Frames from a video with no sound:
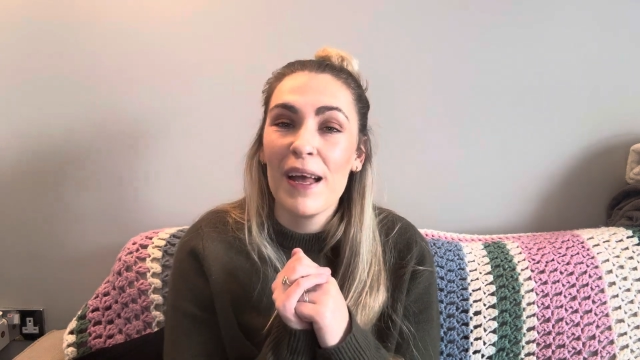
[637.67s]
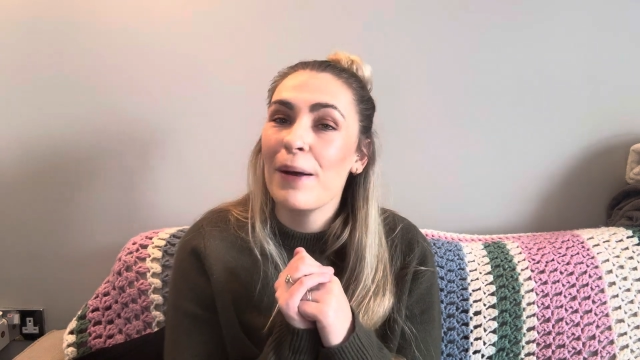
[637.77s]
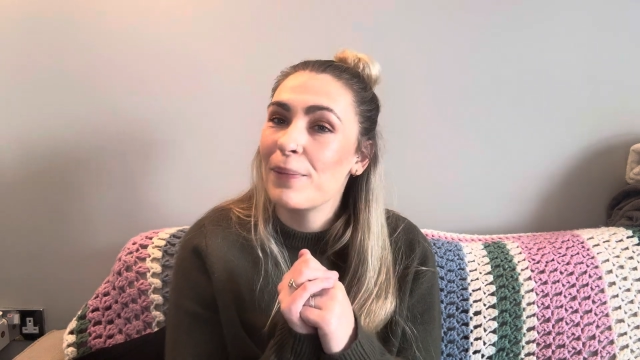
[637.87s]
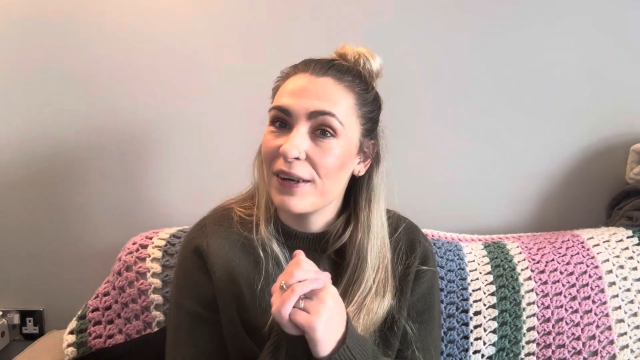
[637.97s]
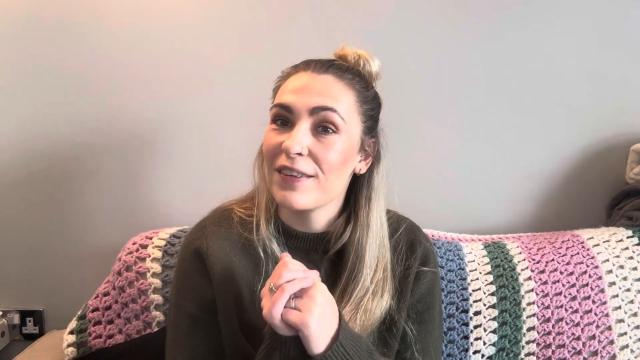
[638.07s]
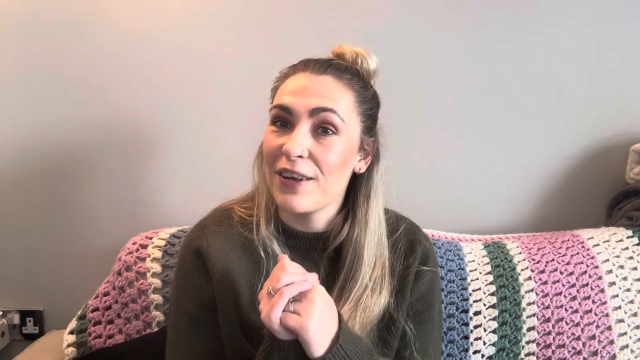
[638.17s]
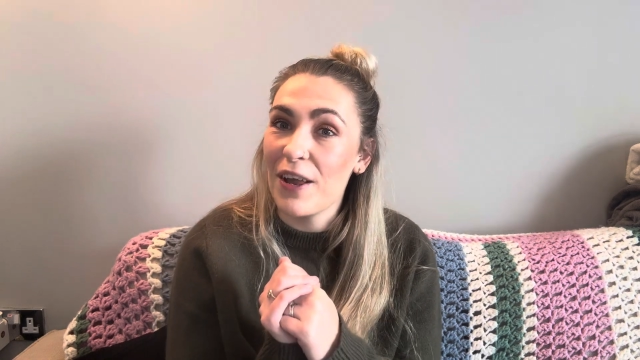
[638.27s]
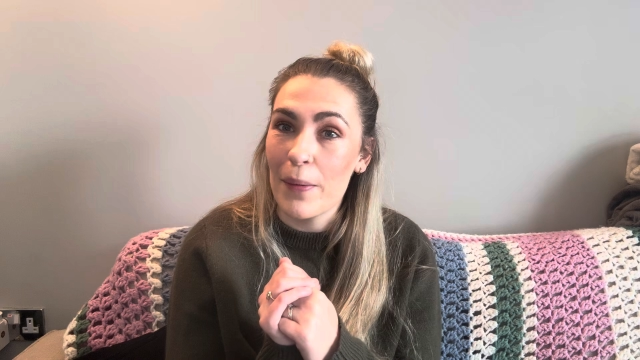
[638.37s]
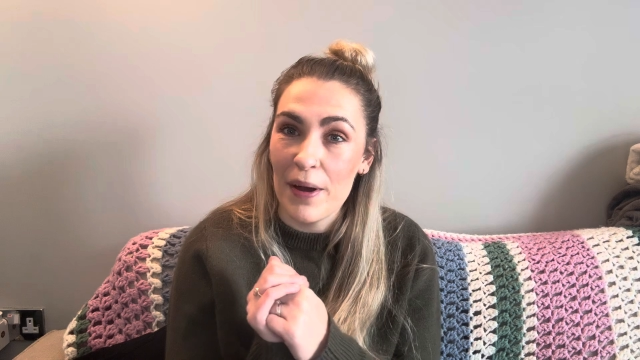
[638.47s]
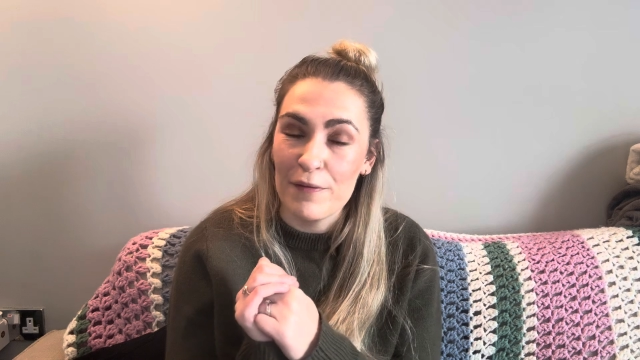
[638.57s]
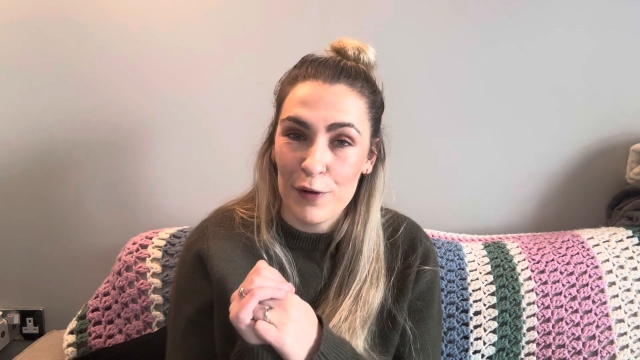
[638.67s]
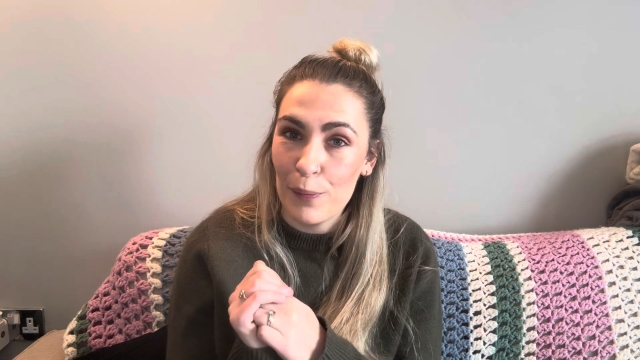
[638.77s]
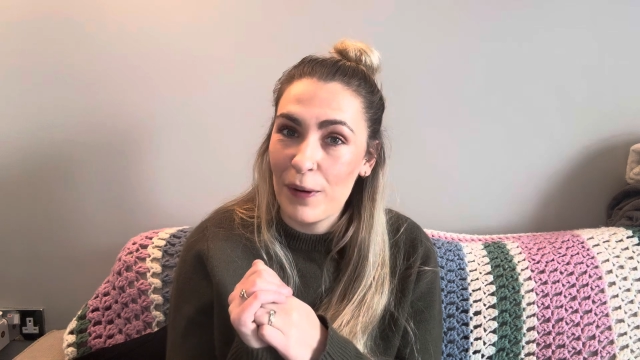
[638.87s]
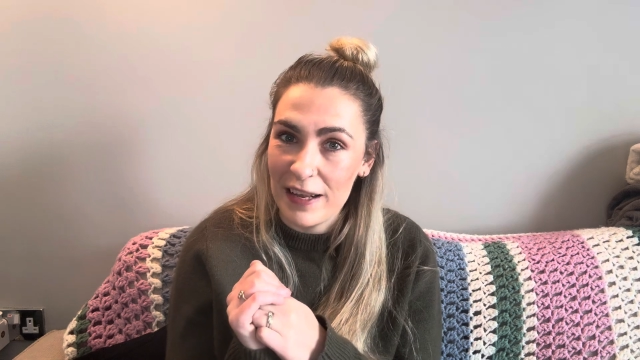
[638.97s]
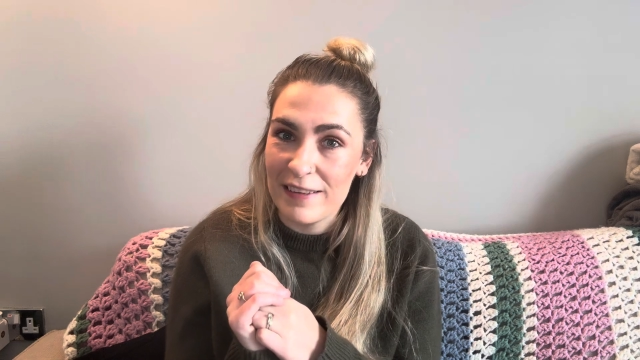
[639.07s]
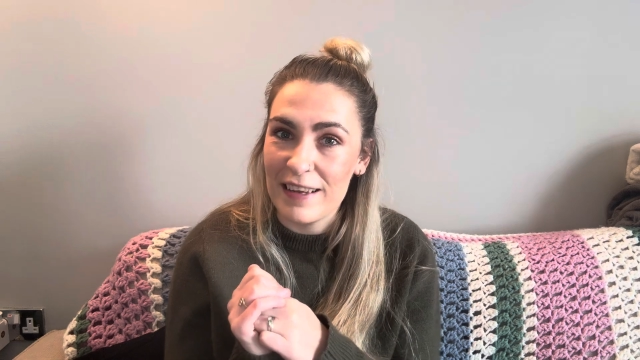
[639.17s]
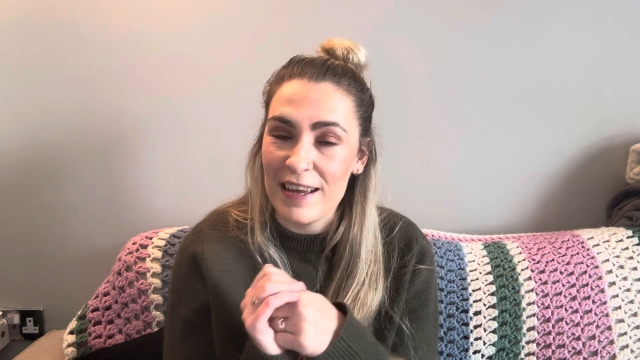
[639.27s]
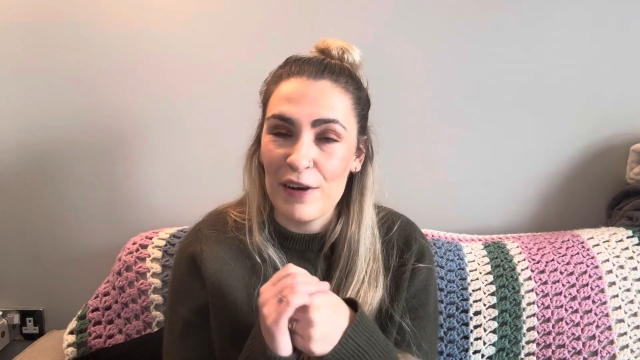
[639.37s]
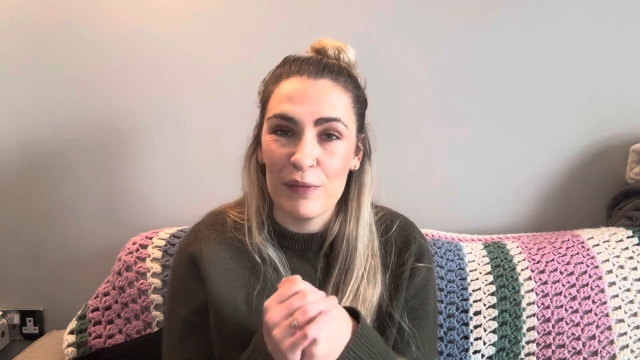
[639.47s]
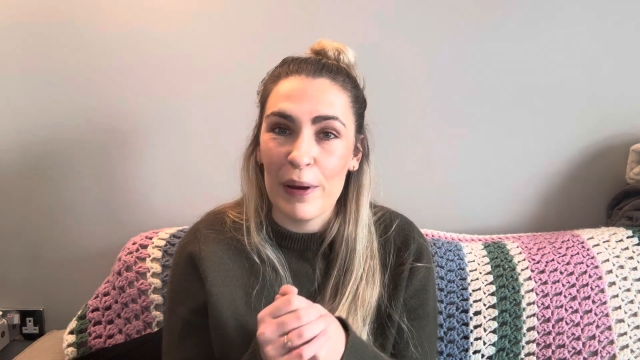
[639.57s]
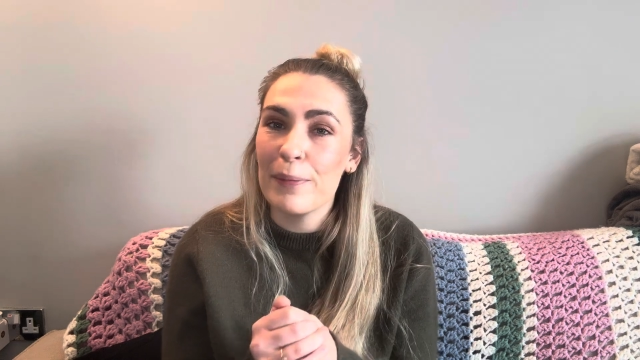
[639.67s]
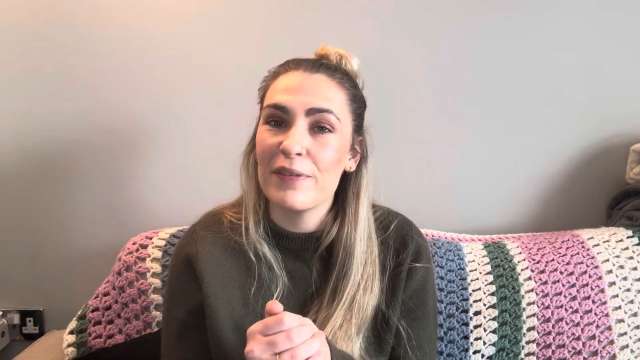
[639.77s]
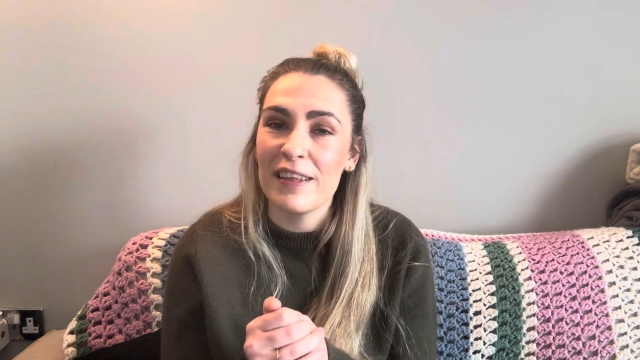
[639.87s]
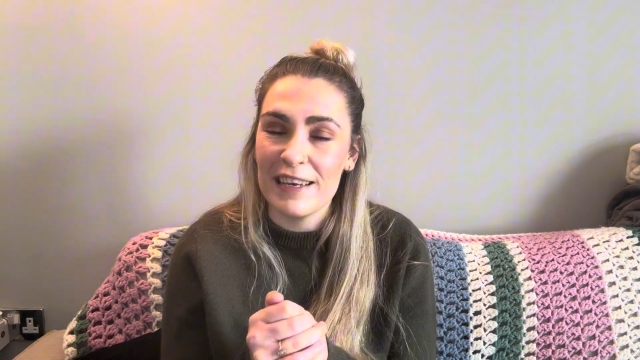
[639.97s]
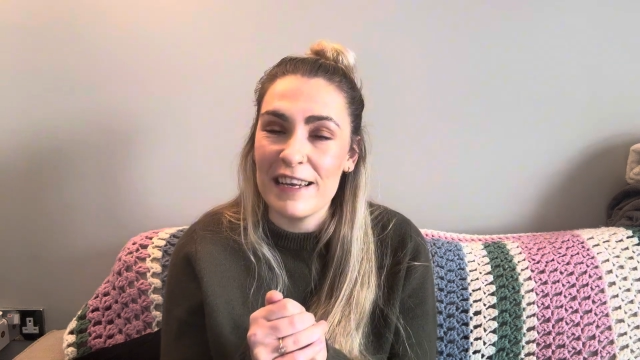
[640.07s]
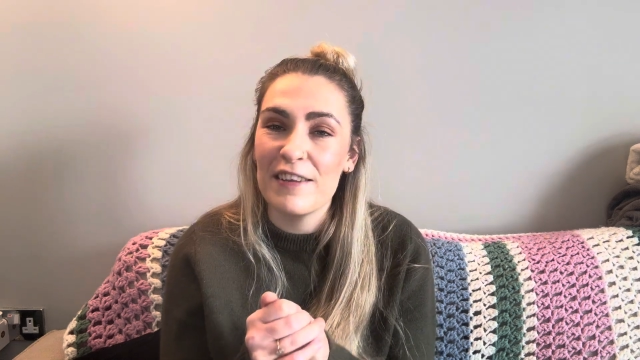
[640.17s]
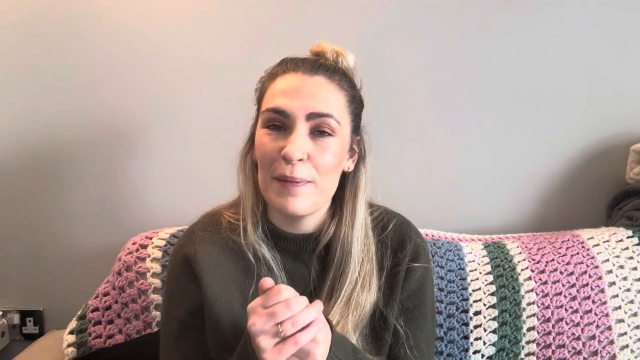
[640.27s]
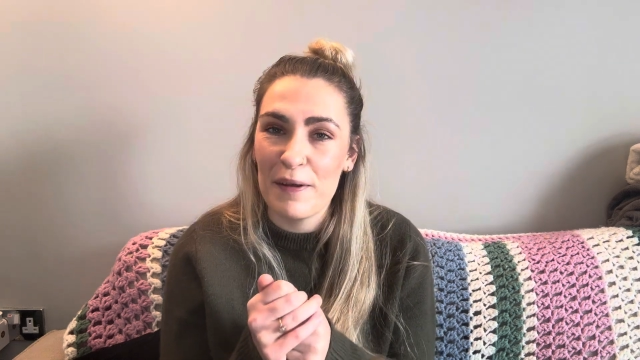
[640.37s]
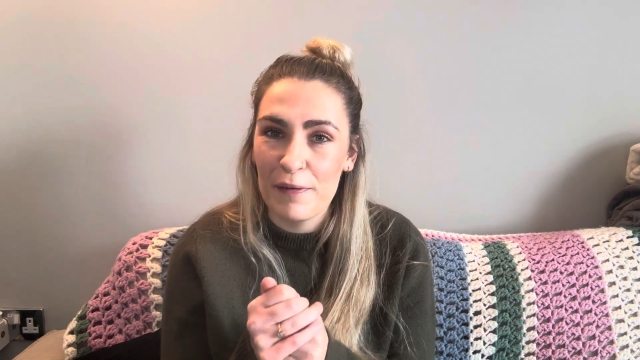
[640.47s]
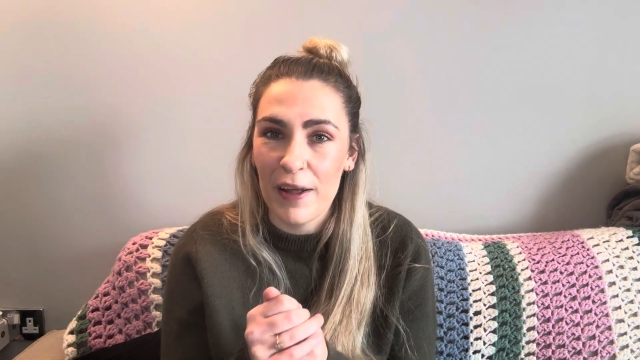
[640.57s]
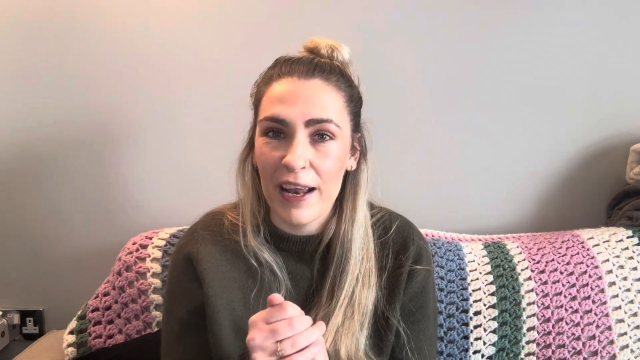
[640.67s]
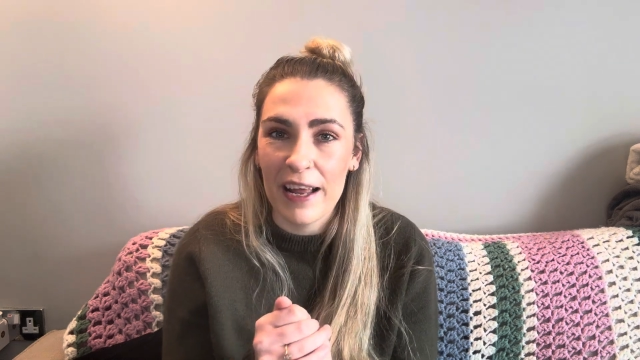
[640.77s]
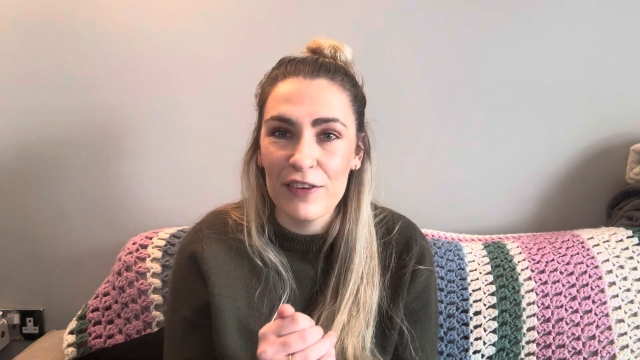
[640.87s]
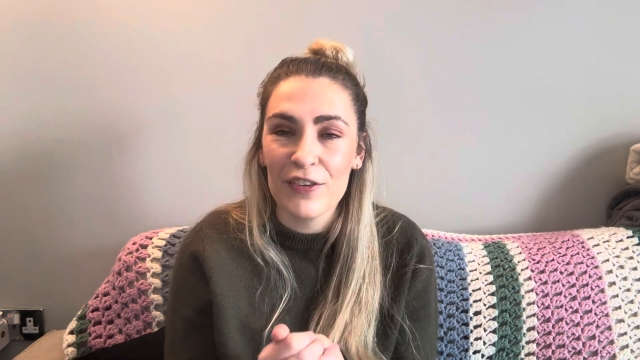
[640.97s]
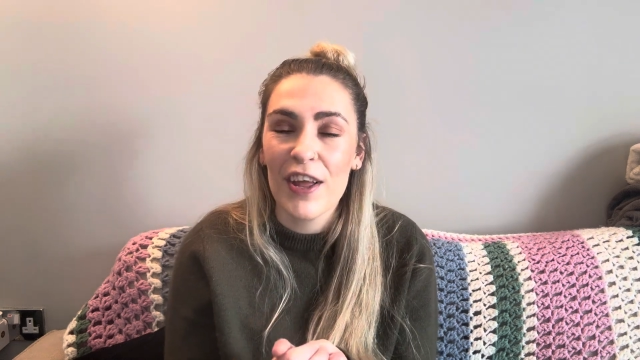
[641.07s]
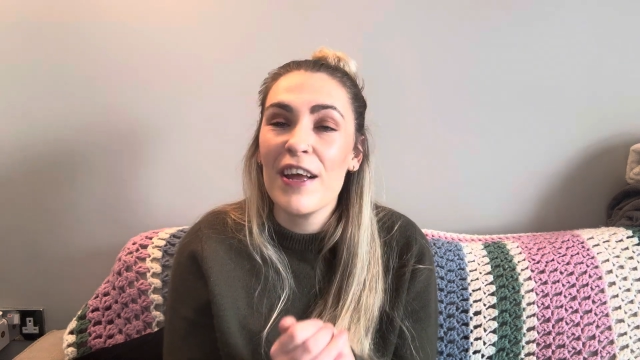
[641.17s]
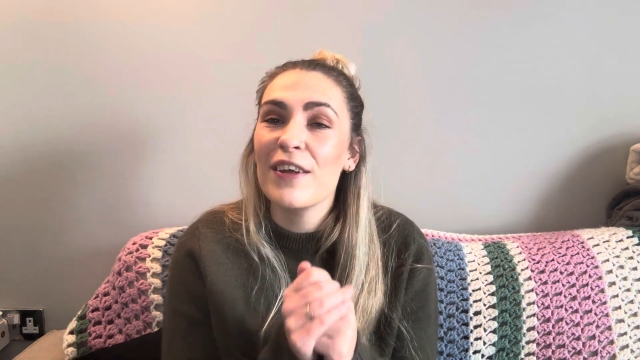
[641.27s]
because I know I've got plenty of whips that need to be finished.